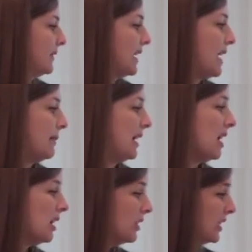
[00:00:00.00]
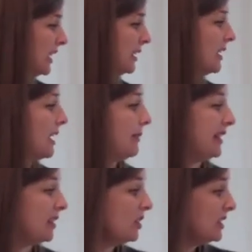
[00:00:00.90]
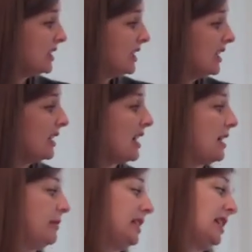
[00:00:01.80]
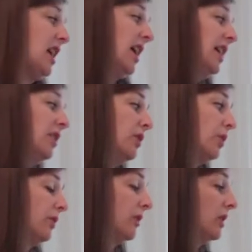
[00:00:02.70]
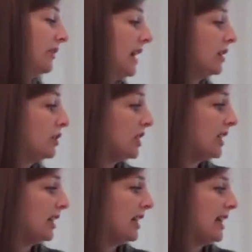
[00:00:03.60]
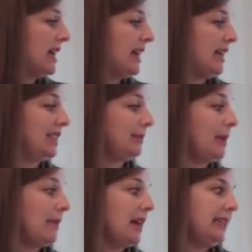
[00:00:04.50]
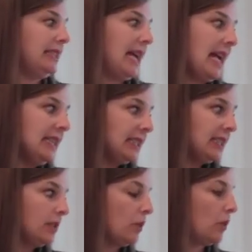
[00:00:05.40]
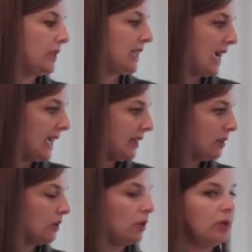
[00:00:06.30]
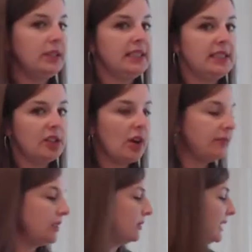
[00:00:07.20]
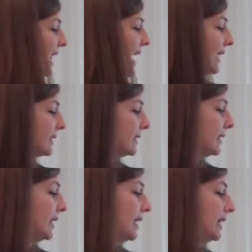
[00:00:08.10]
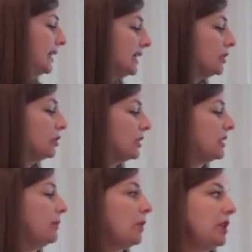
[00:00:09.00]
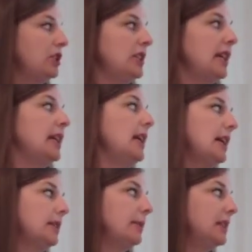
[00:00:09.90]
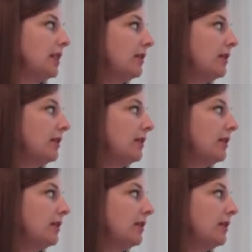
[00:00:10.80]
Am I hungry? Am I thirsty? Am I tired or full of energy? Is my body tense or tight, or is it soft and relaxed? These are just some questions I can ask myself.